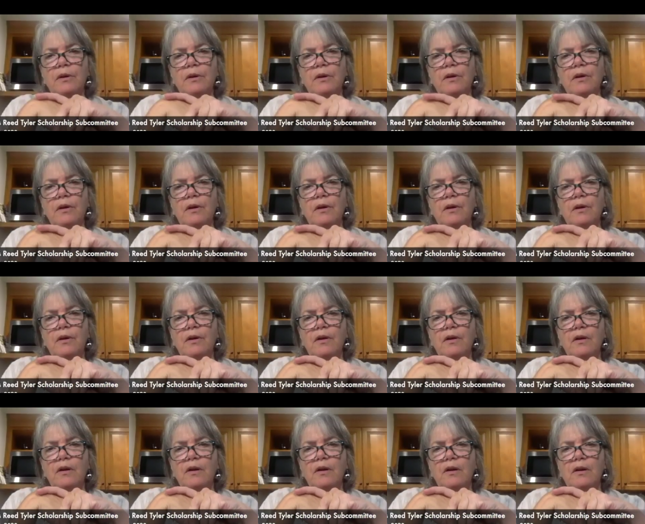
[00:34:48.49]

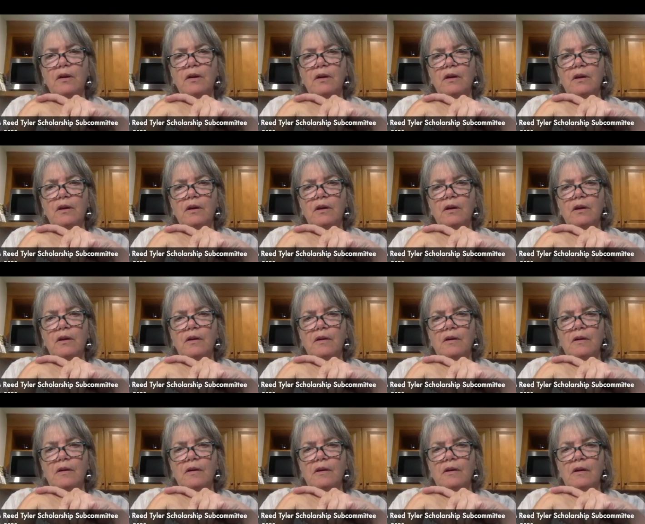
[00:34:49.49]

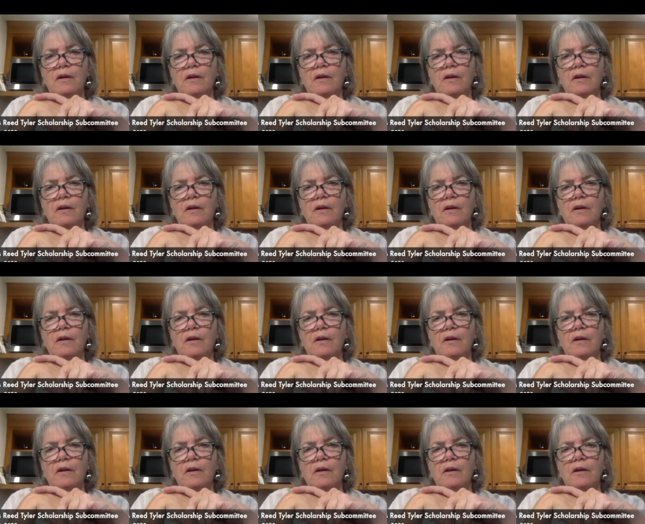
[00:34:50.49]
[no speech]